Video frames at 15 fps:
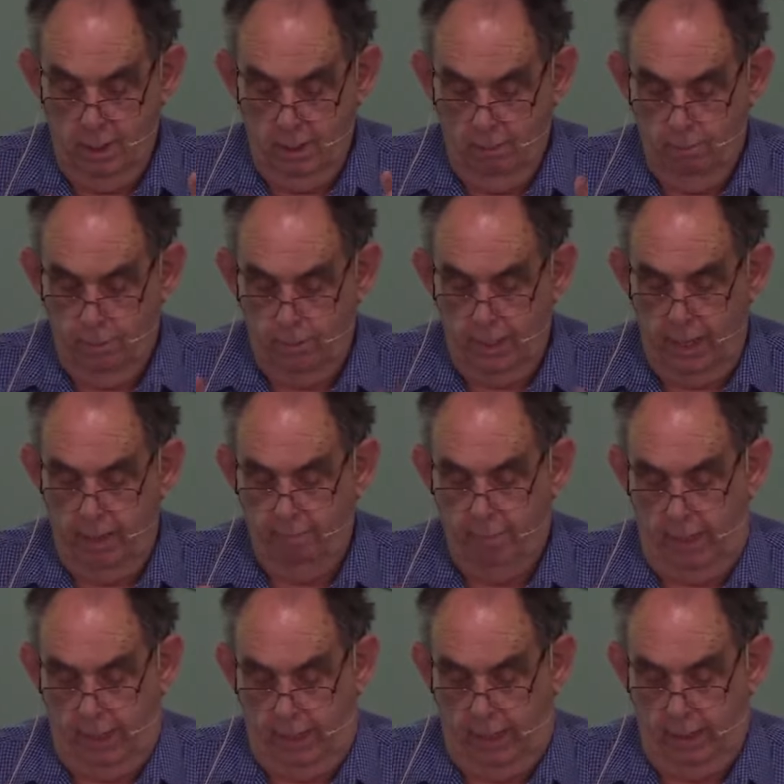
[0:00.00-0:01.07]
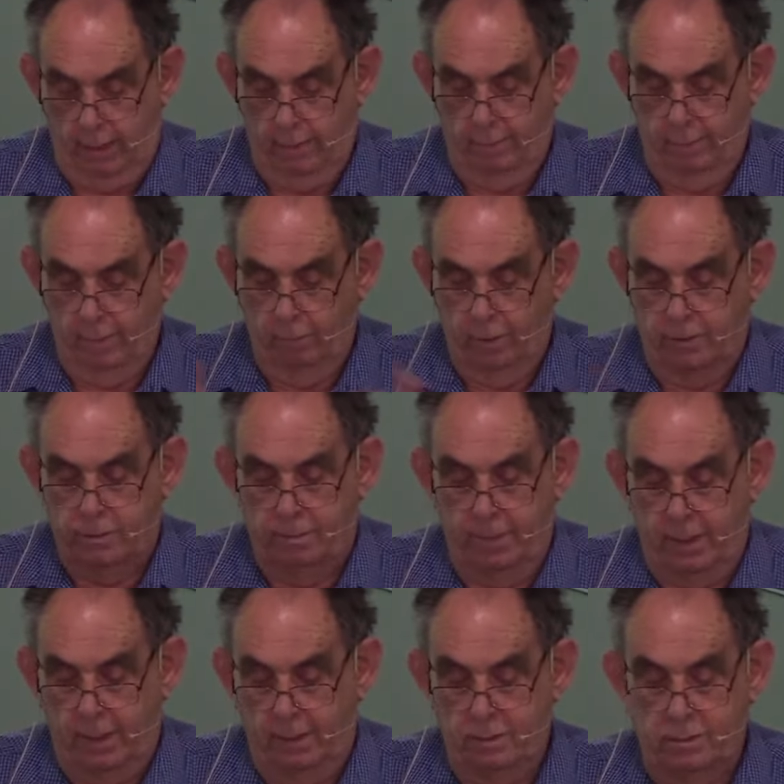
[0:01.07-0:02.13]
boulomai, which
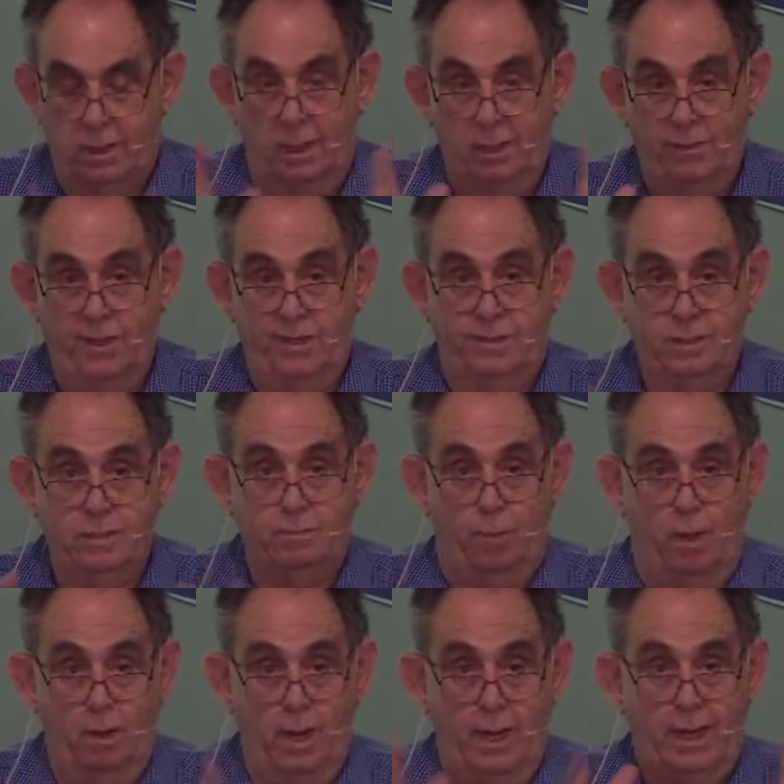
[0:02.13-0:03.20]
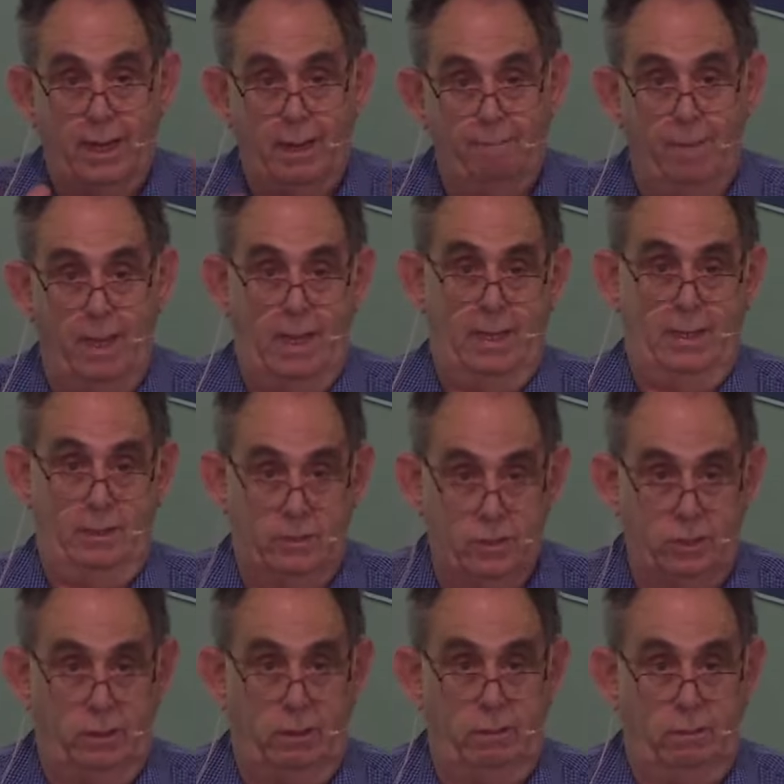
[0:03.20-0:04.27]
means, This is my command to
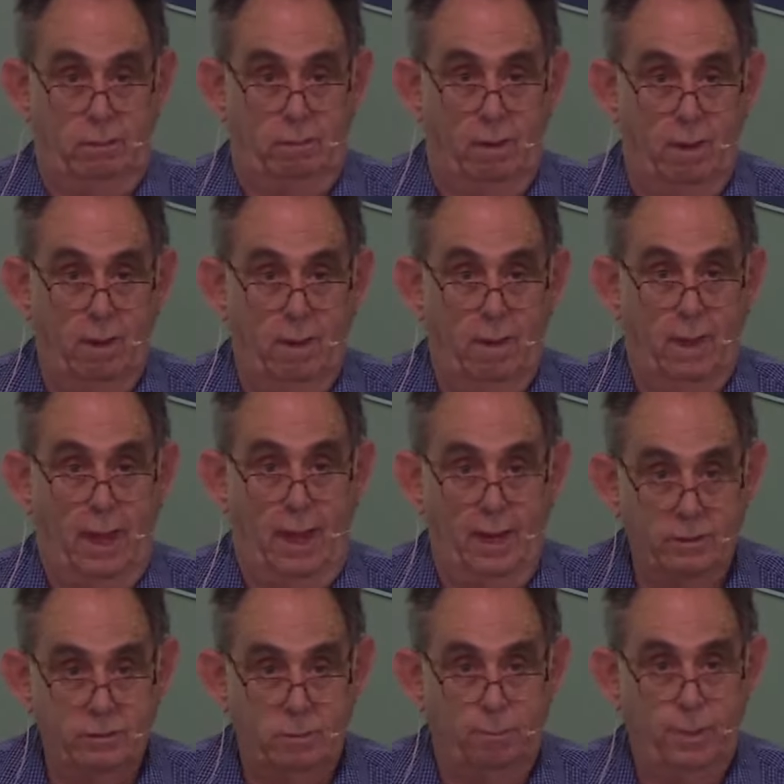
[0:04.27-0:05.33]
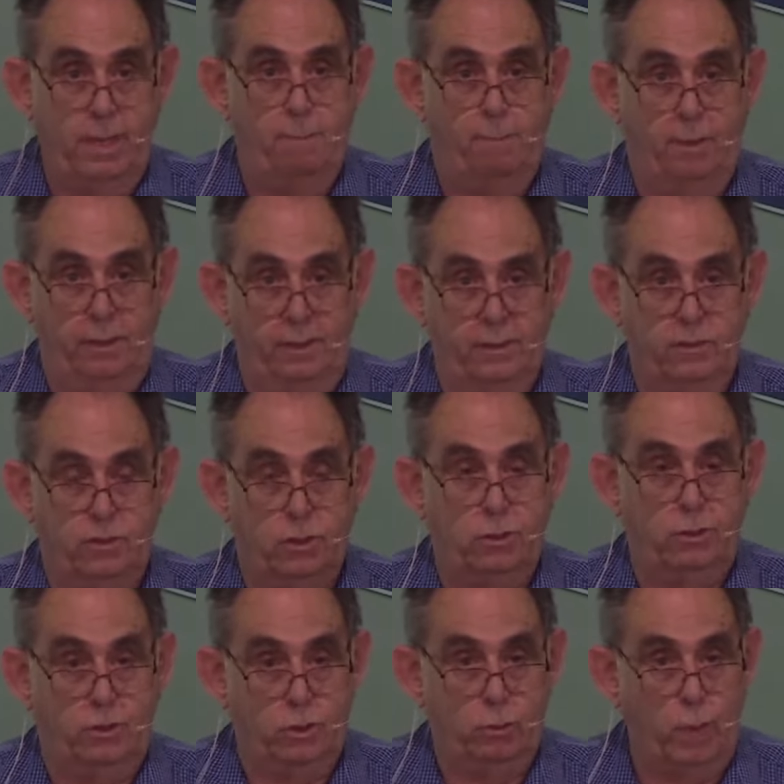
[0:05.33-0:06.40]
you as a people in the
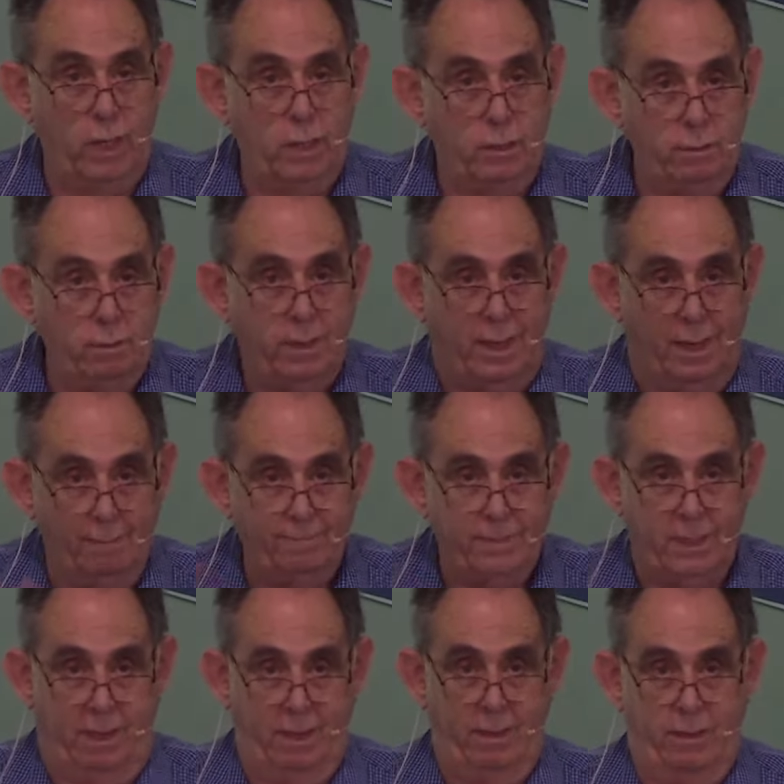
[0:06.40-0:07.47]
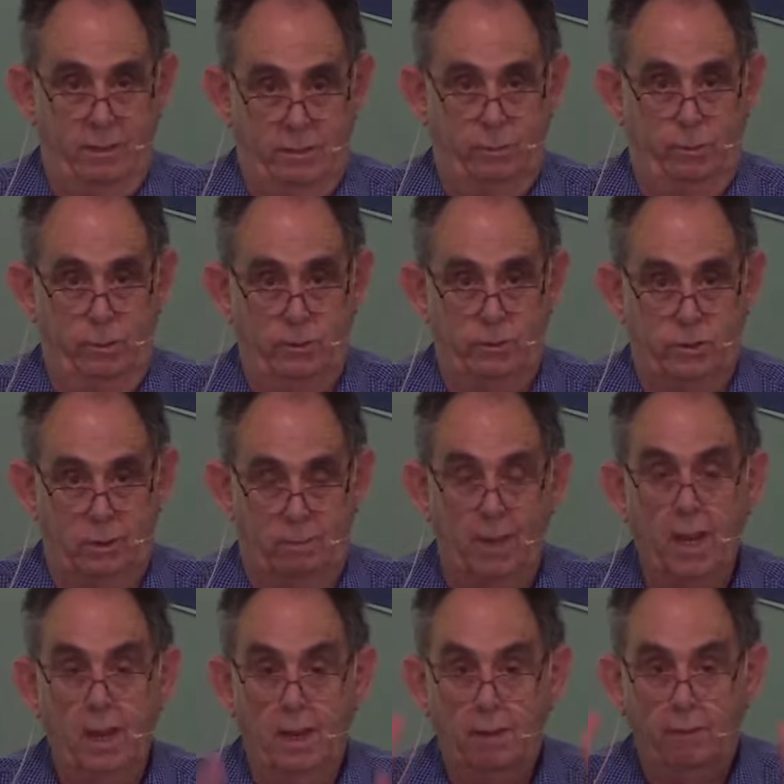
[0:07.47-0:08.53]
church. When you come together to worship,
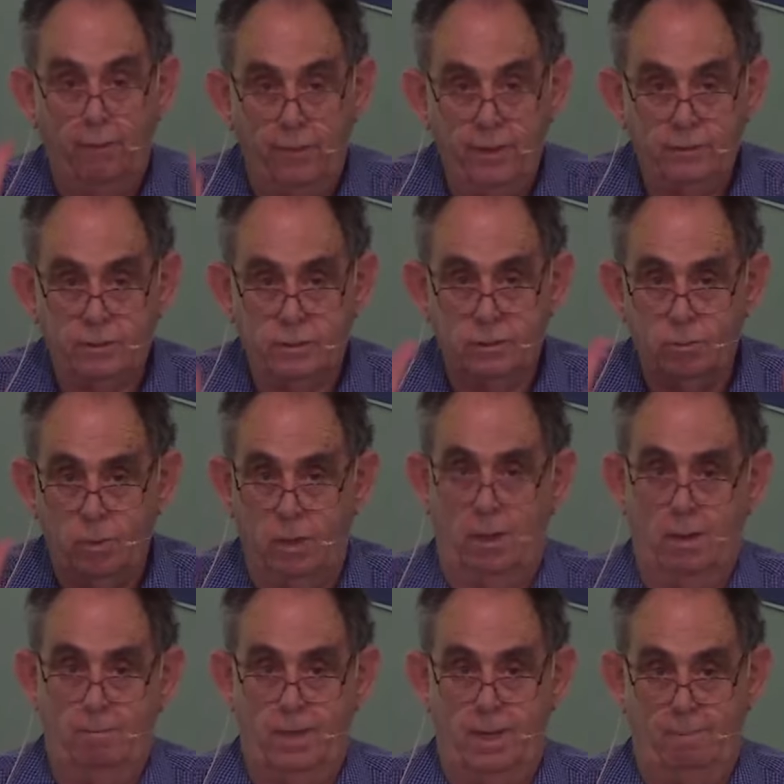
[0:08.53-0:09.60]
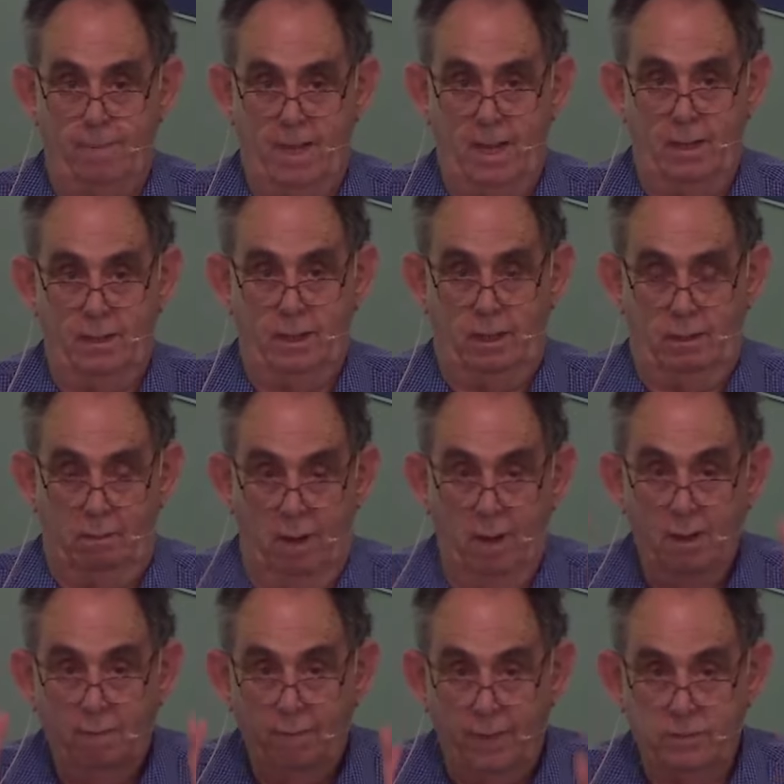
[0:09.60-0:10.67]
this is what I'm commanding you.
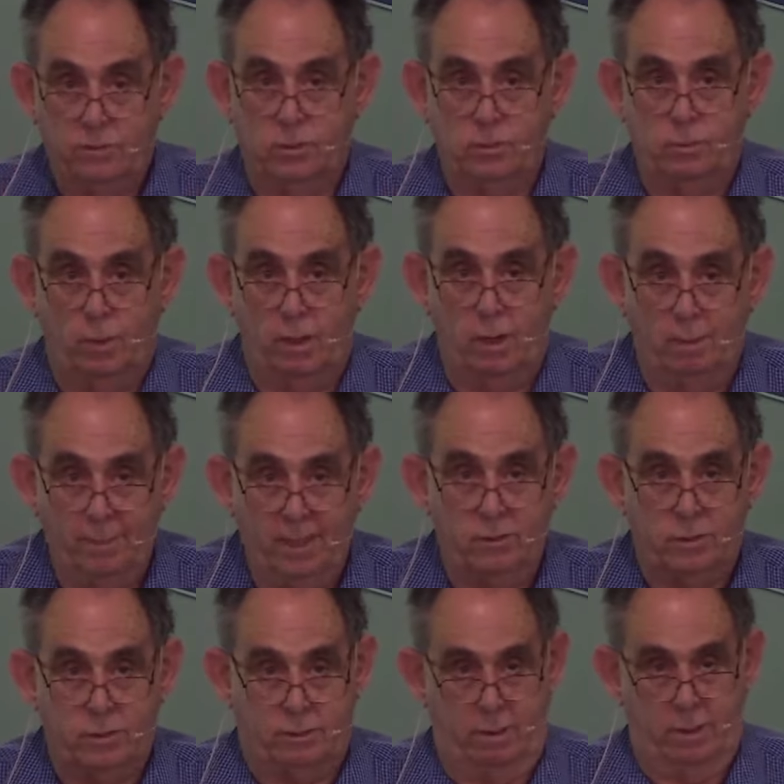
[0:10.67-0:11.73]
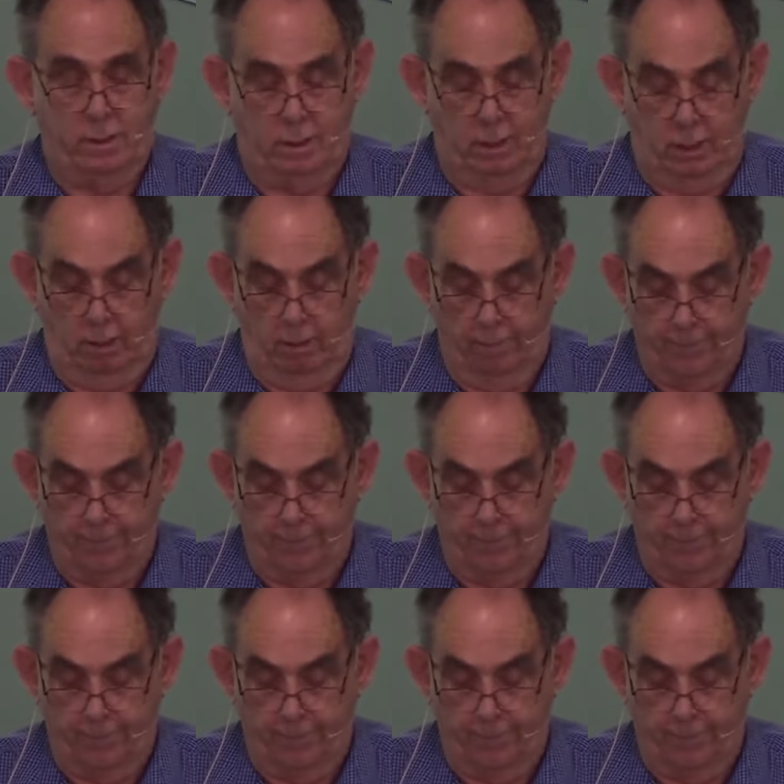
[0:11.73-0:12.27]
This is what I'm instructing you.